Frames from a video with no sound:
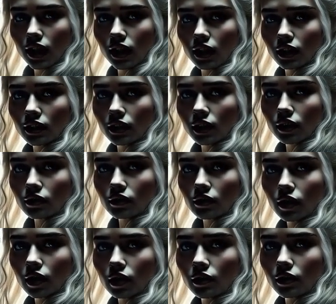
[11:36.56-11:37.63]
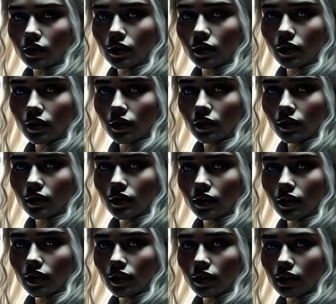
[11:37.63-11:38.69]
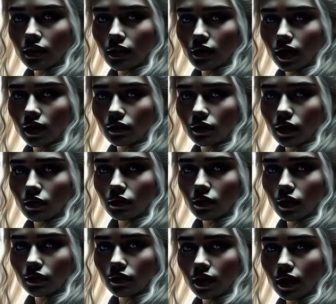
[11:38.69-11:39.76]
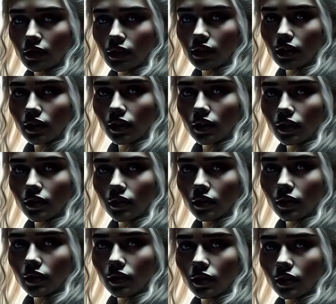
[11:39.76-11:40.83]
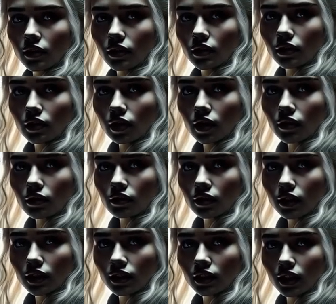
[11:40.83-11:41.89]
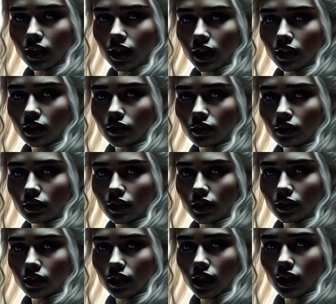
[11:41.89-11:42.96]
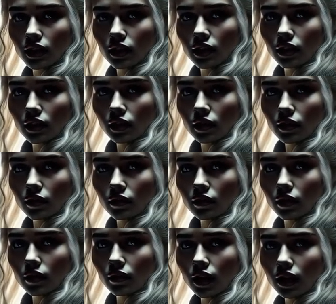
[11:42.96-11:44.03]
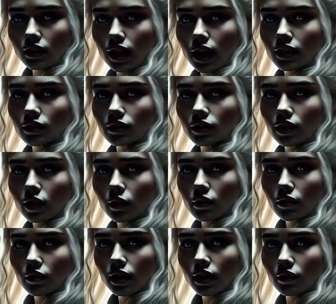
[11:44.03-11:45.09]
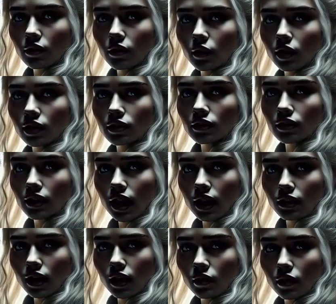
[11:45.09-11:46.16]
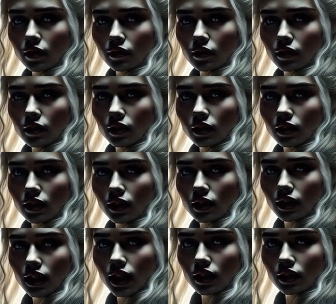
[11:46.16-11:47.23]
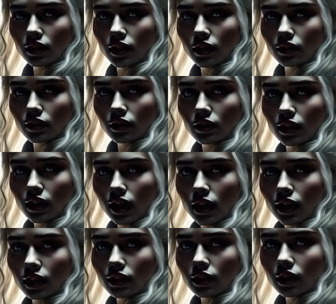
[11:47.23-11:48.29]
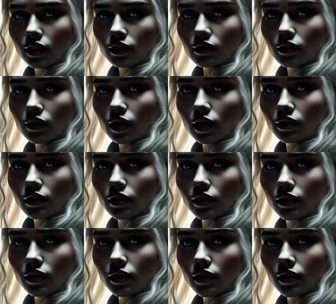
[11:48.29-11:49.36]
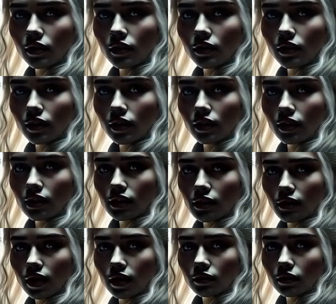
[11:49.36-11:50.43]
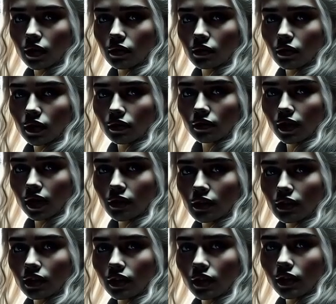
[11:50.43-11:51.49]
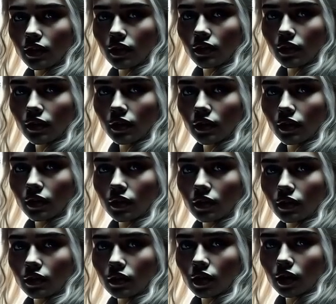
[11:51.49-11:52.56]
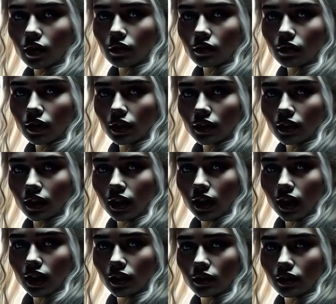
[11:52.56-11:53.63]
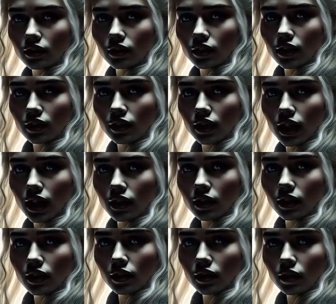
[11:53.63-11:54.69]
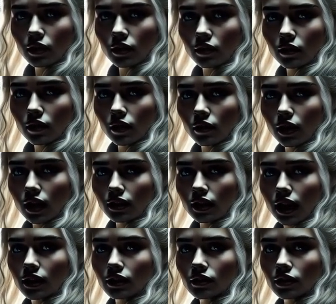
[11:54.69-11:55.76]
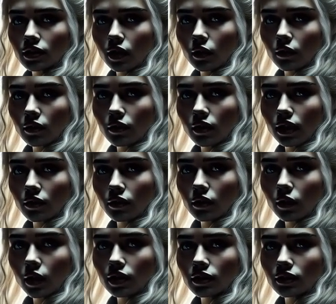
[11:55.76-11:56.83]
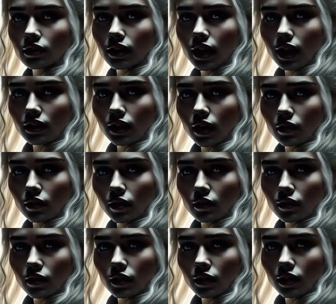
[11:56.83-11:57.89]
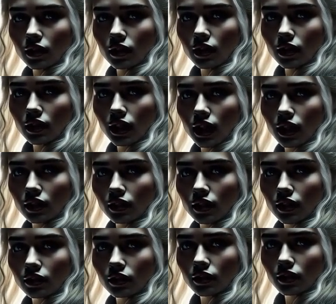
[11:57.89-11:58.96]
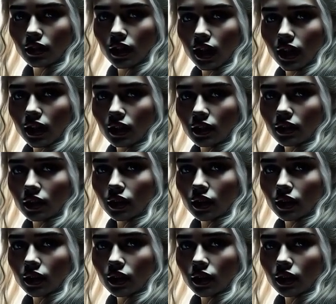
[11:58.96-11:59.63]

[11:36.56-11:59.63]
A single cell door opened, and the guard shoved Daenerys inside. She stumbled but caught herself, then turned to watch them seal the heavy iron-bound door with a clang. Footsteps receded, leaving her in near darkness. A single torch bracketed on the wall outside her cell offered meager illumination, casting dancing shadows across the jagged floor. She blinked, adjusting to the gloom, and let out a slow breath.